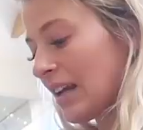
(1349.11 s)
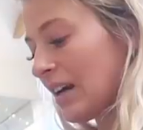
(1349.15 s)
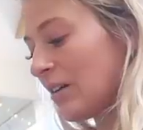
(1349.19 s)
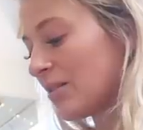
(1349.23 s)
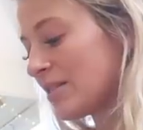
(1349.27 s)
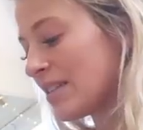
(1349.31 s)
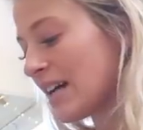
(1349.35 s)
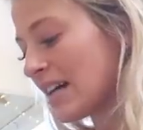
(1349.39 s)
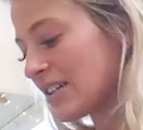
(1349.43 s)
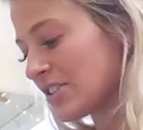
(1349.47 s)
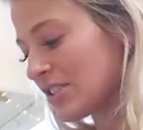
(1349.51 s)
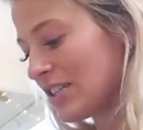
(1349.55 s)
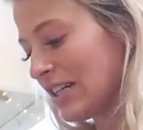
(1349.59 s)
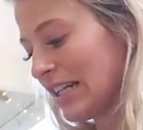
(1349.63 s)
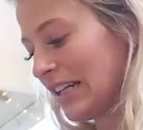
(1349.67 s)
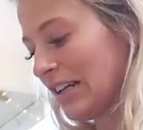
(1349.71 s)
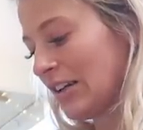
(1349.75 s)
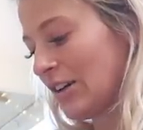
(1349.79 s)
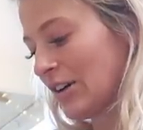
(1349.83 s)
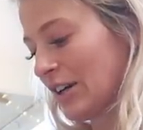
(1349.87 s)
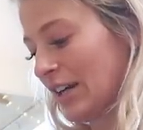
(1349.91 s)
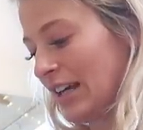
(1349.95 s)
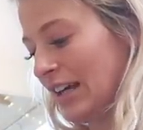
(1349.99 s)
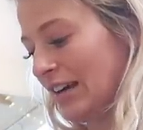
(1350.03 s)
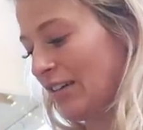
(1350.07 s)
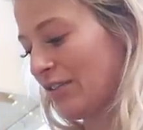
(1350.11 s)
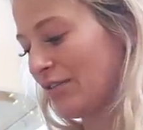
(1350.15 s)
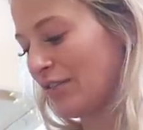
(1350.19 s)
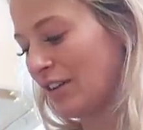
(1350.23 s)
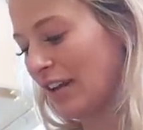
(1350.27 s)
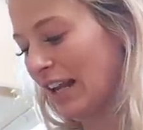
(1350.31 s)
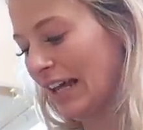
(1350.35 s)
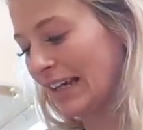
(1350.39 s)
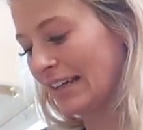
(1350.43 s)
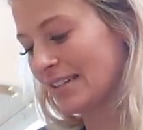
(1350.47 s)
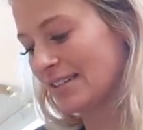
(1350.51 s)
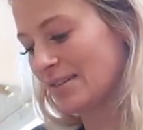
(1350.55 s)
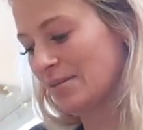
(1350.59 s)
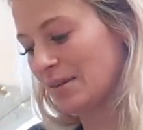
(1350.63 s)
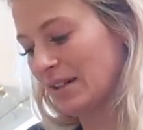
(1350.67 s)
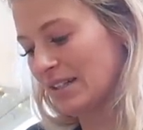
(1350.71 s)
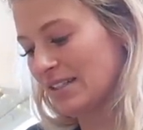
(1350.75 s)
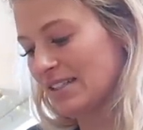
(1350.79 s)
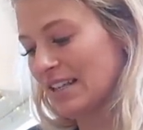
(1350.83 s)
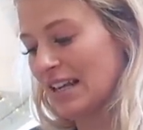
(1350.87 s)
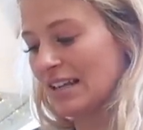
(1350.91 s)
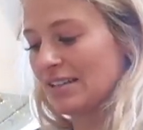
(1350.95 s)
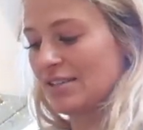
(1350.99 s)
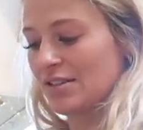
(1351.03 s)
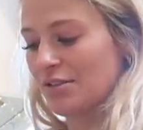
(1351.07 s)
I was actually looking for like some
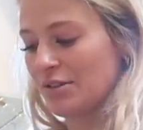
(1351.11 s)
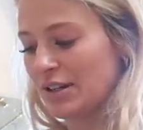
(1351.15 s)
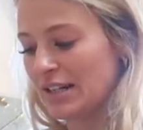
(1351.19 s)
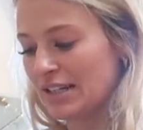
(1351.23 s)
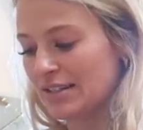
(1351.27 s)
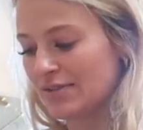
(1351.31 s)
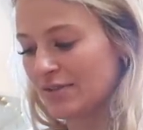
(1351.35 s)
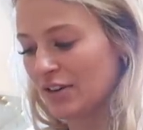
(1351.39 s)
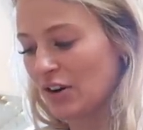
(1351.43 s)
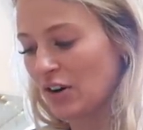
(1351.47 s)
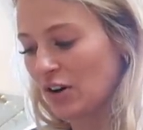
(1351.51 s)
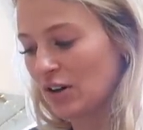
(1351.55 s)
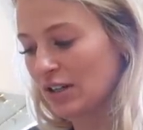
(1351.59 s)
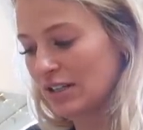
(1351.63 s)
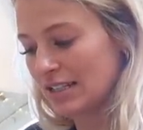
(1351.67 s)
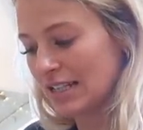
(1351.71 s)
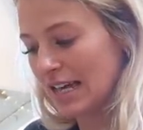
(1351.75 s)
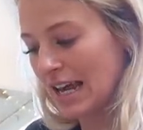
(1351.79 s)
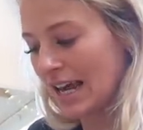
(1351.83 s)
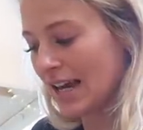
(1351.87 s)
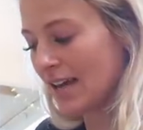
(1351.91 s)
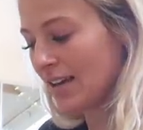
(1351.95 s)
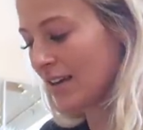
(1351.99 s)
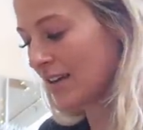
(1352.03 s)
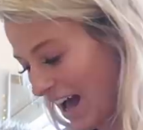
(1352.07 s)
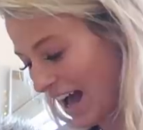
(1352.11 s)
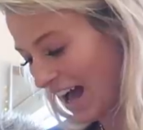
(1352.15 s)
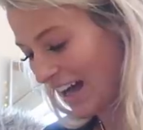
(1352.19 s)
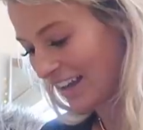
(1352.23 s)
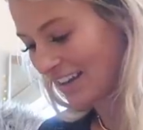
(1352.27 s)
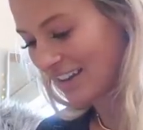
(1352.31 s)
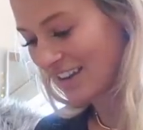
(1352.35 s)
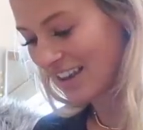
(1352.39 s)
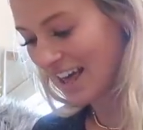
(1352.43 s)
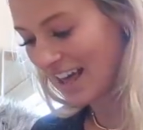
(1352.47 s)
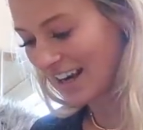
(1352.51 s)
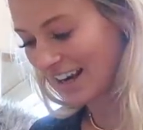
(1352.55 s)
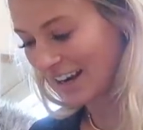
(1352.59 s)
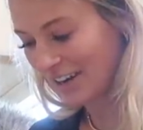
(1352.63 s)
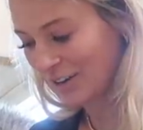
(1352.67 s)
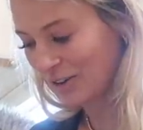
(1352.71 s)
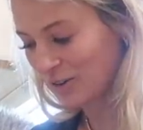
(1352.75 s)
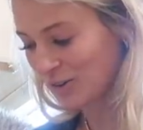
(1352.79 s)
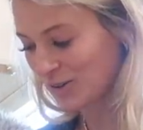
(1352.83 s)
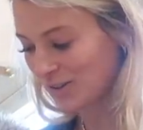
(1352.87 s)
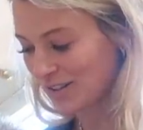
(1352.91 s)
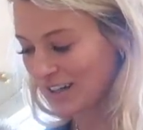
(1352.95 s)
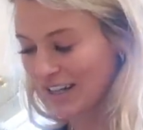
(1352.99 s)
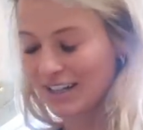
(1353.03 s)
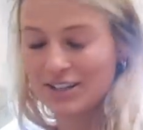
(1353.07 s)
accessories for holiday and then I
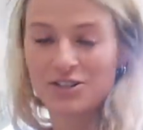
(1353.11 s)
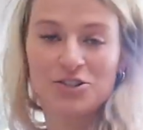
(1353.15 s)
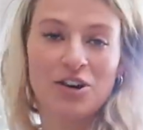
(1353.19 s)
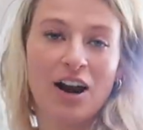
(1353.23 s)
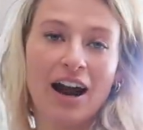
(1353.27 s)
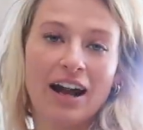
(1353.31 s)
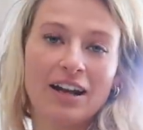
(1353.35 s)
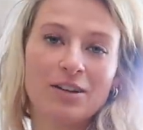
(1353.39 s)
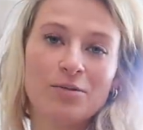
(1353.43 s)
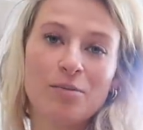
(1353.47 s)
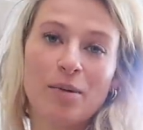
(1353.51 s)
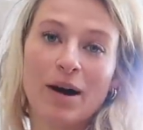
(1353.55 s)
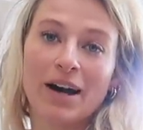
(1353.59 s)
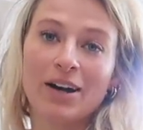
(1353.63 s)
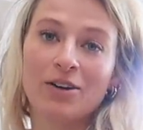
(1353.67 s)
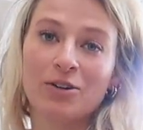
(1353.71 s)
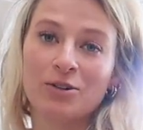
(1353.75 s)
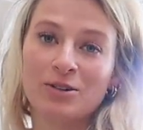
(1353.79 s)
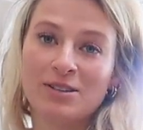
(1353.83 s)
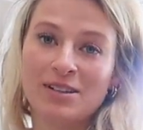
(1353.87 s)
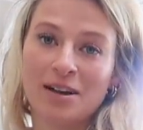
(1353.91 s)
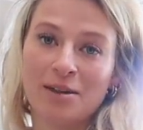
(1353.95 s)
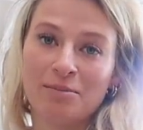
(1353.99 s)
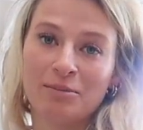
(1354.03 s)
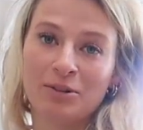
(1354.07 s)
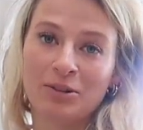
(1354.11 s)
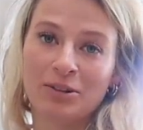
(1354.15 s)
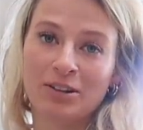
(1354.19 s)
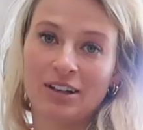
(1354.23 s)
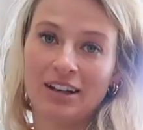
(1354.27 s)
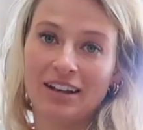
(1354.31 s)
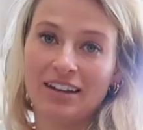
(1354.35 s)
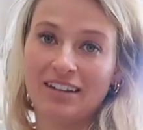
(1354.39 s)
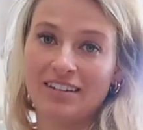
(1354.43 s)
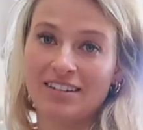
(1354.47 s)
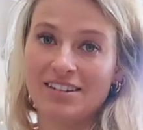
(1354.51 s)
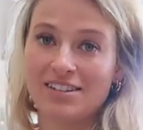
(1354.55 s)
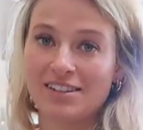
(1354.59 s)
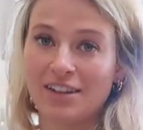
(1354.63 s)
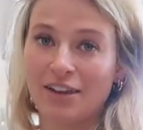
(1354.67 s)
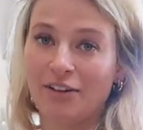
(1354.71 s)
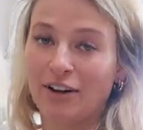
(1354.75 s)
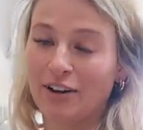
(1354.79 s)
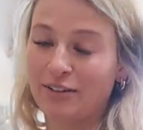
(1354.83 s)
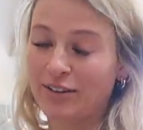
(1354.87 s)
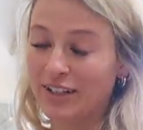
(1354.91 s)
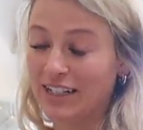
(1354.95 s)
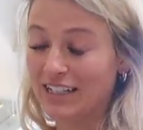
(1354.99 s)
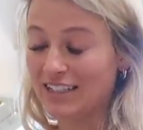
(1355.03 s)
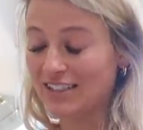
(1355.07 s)
got sidetracked by autumnal clothes so
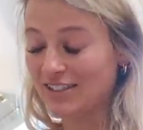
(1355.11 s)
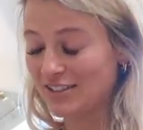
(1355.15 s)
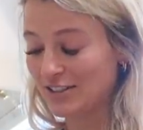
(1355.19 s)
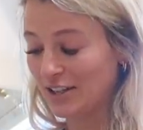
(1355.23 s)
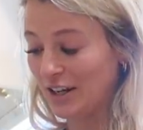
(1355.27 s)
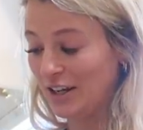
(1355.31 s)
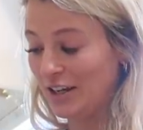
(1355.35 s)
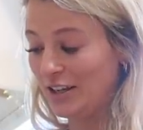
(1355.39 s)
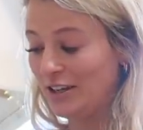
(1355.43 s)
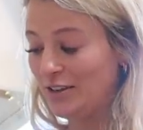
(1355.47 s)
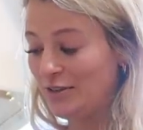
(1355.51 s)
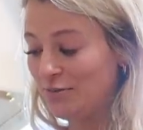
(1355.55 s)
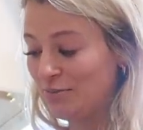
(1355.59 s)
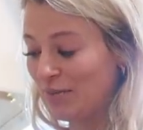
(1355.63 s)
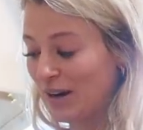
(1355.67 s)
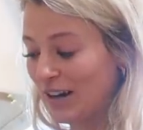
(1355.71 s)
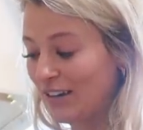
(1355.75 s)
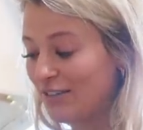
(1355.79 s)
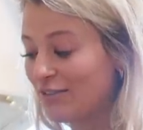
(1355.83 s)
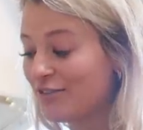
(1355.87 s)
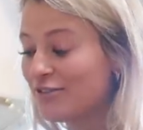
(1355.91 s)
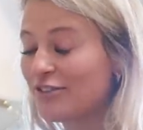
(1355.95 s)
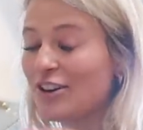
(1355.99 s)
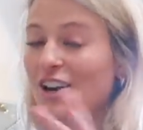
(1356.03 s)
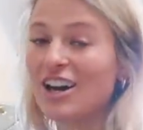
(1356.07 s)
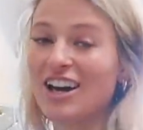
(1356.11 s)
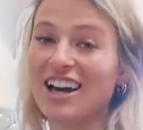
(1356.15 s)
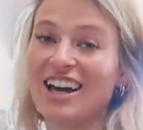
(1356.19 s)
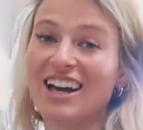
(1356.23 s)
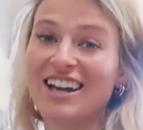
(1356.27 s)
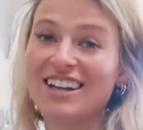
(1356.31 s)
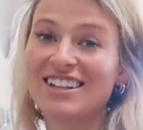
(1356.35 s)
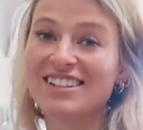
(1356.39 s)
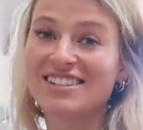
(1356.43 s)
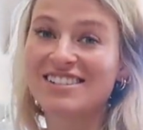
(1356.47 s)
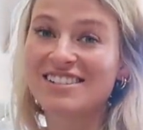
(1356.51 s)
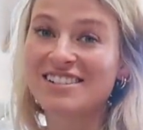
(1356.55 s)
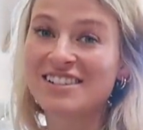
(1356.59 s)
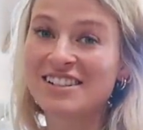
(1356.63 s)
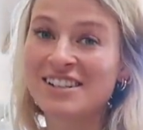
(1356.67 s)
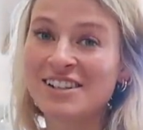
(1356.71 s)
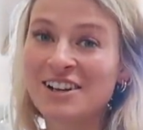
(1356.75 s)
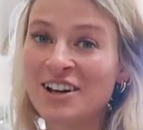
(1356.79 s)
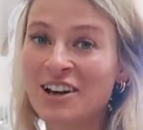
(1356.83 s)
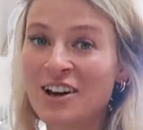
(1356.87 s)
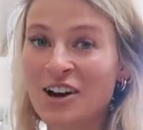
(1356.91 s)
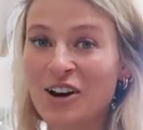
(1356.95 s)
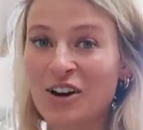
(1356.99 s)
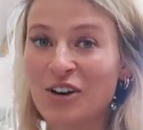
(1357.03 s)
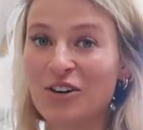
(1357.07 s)
I wanted to show you my first
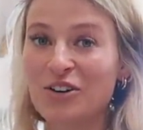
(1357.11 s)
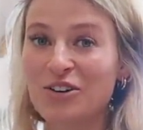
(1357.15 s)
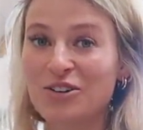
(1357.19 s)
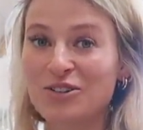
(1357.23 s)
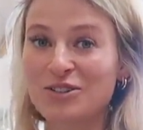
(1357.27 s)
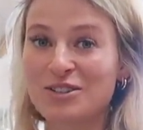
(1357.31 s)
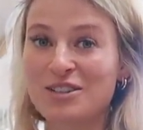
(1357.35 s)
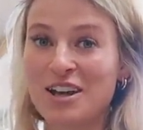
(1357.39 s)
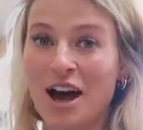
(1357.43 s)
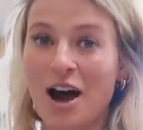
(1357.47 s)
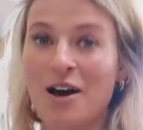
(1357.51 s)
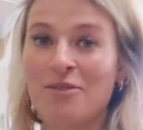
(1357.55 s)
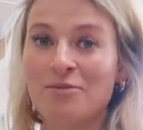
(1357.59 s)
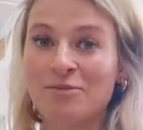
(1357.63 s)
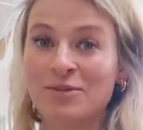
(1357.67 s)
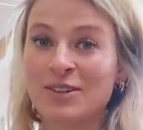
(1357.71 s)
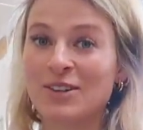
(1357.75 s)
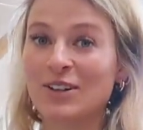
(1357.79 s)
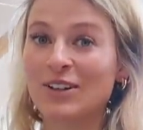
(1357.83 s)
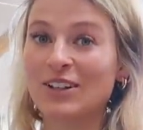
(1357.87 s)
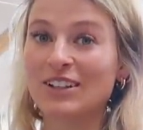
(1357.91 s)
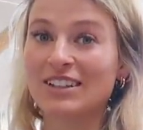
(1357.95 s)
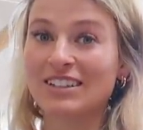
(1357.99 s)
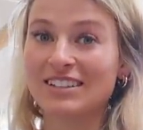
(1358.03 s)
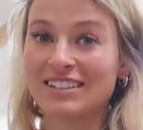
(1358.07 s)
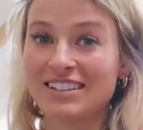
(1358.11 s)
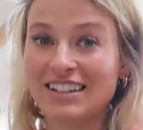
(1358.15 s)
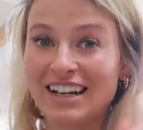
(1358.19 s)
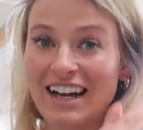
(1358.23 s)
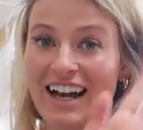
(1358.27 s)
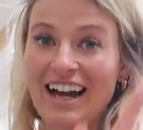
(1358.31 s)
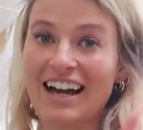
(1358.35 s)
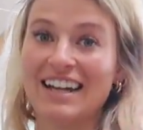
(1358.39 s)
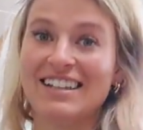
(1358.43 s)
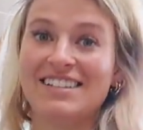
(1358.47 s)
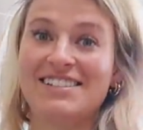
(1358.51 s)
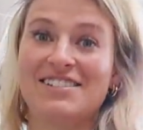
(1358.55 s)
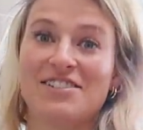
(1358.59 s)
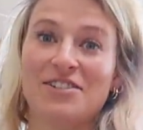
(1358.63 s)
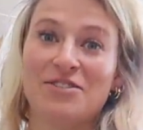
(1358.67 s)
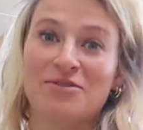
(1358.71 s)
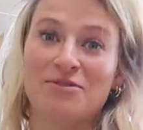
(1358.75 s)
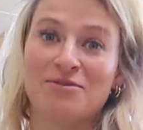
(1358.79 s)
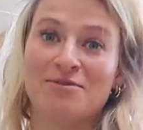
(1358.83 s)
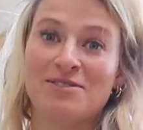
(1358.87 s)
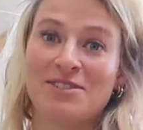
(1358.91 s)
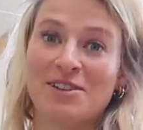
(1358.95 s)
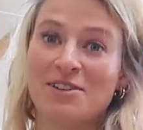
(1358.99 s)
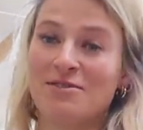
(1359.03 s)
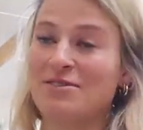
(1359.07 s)
autumnal
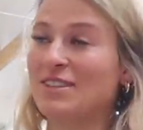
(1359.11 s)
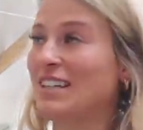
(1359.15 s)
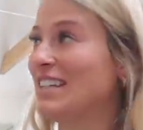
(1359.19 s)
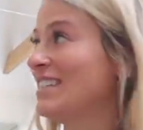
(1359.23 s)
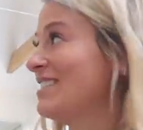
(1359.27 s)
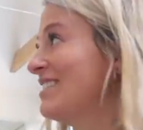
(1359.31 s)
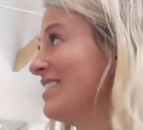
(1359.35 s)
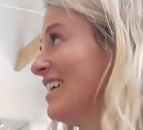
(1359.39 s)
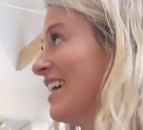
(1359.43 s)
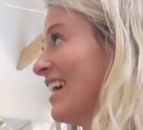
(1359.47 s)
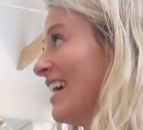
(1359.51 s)
items of this